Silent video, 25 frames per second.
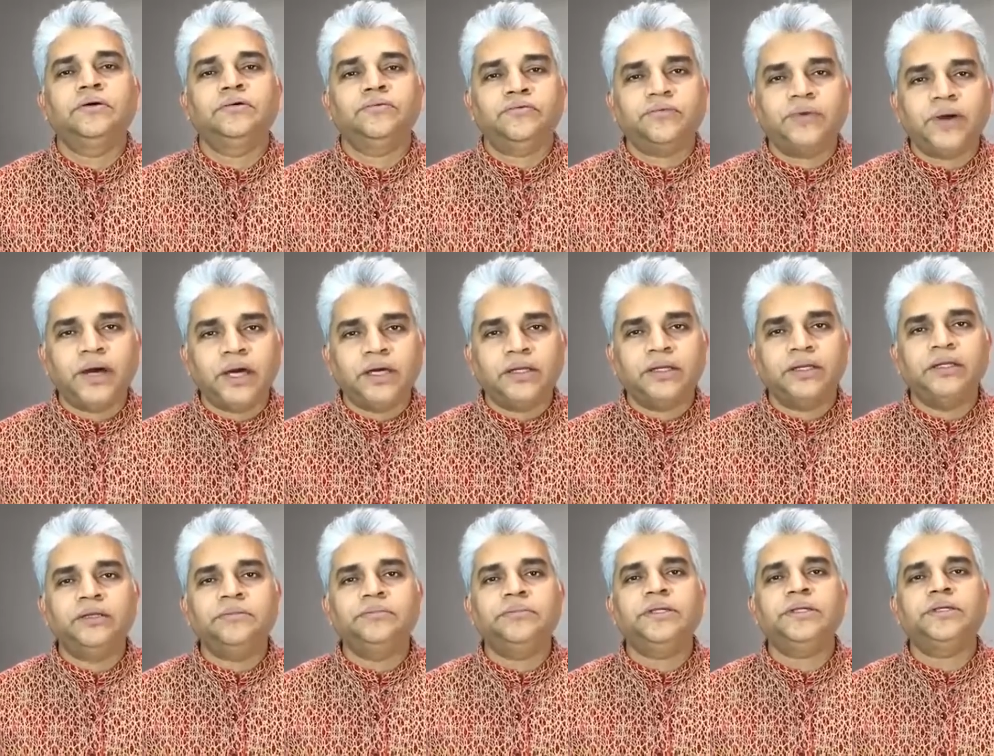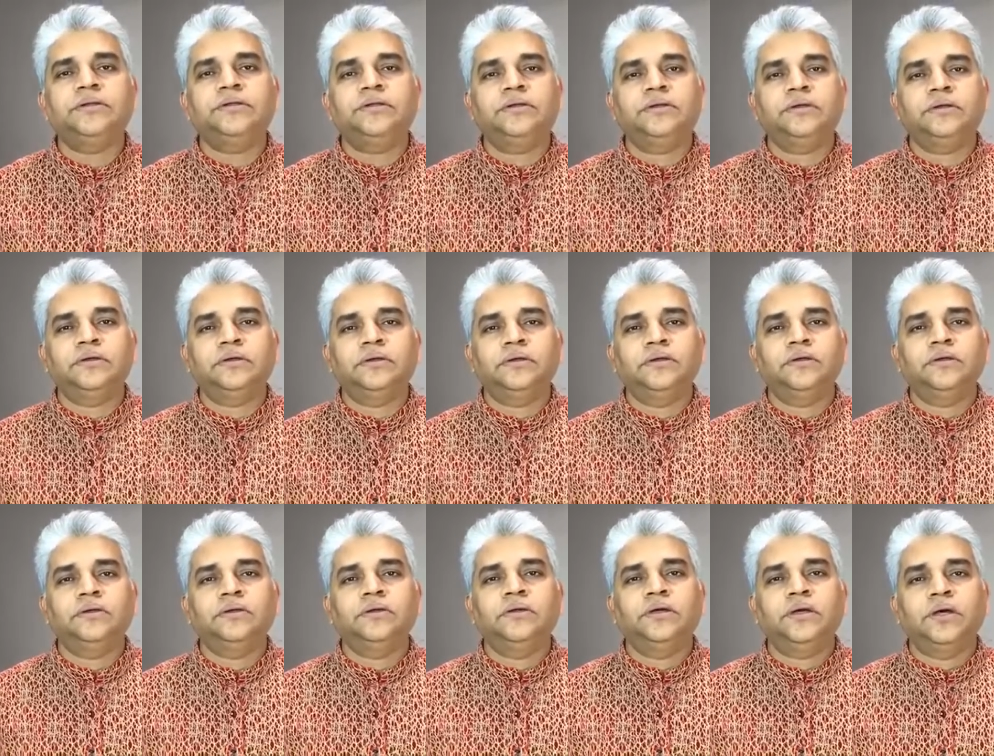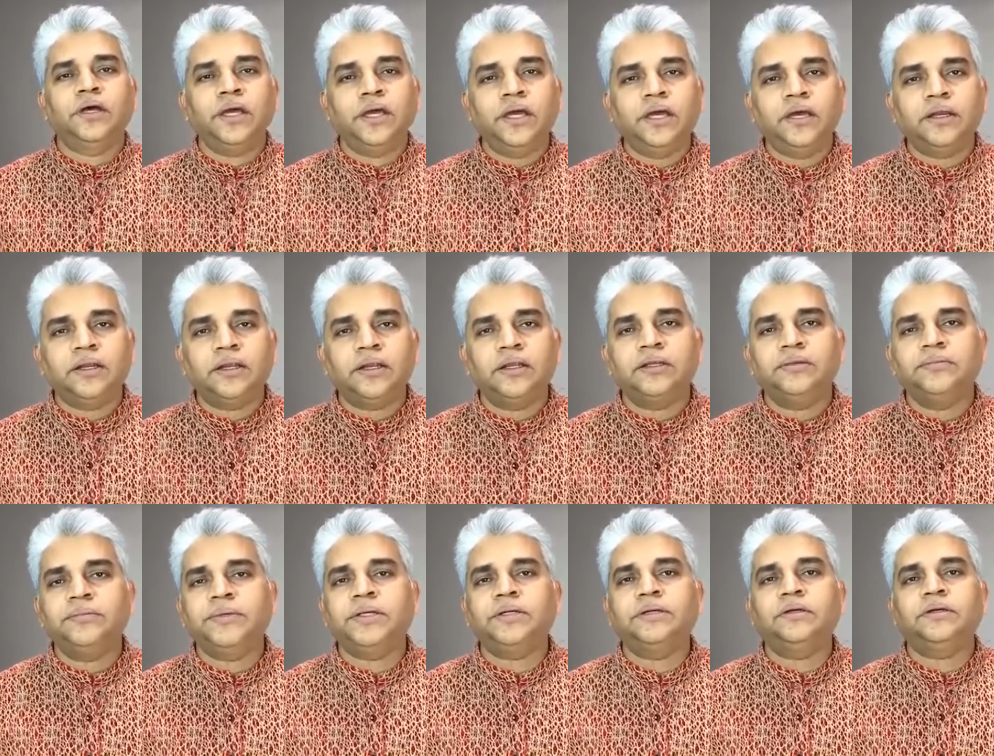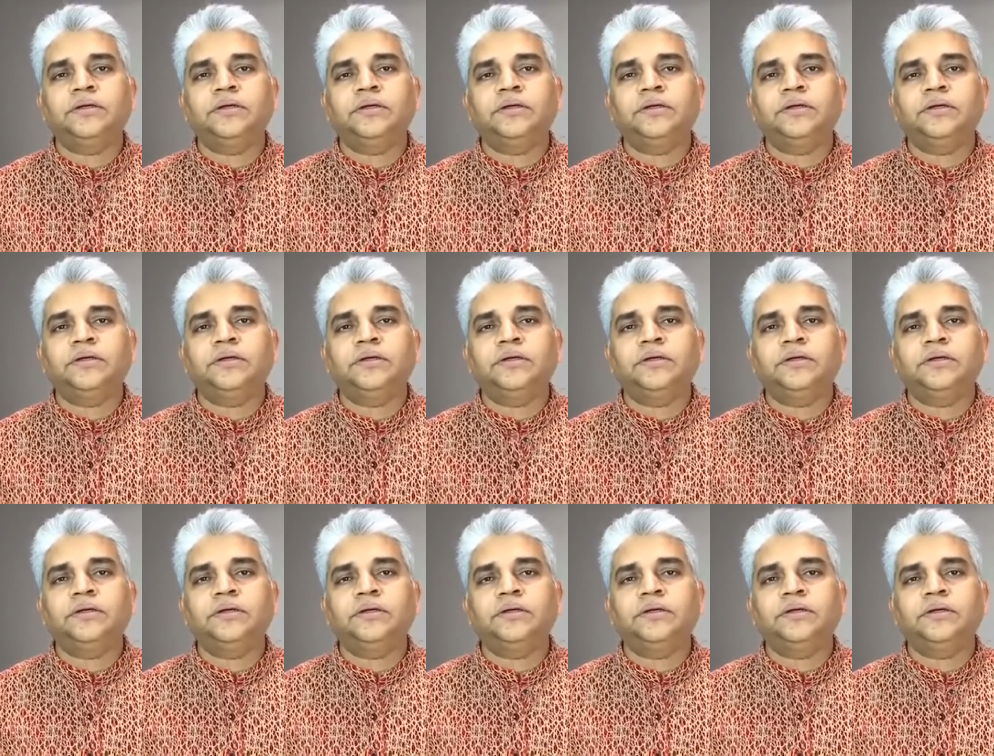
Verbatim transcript: fire element, air element